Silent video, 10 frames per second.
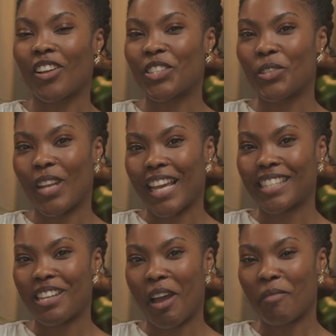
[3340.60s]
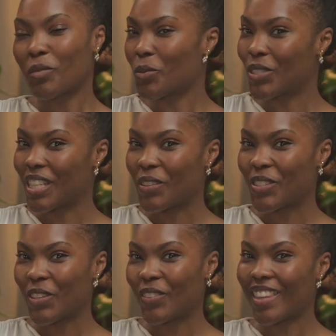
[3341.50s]
until next time, we'll see you
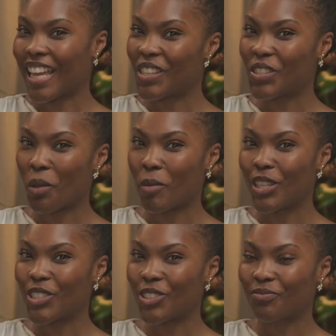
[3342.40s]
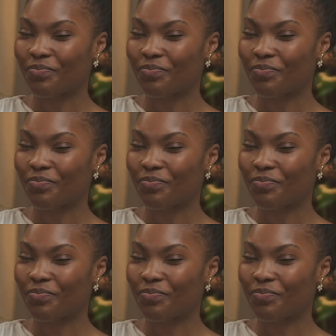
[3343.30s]
soon. Thank you so much.